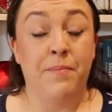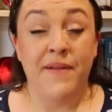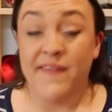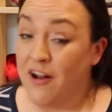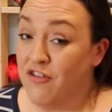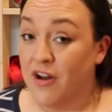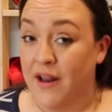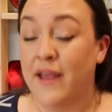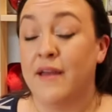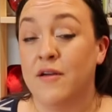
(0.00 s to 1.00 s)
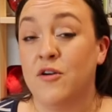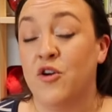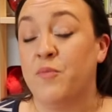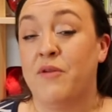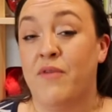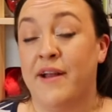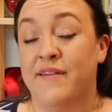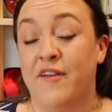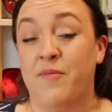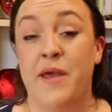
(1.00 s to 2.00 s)
potentially could be
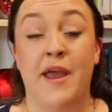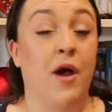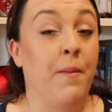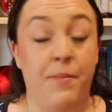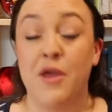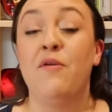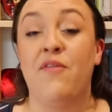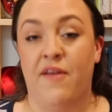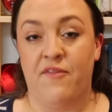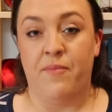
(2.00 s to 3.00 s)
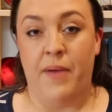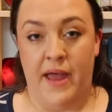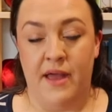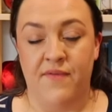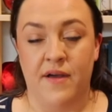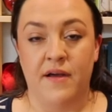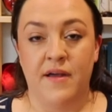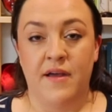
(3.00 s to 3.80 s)
read as being abusive behaviour,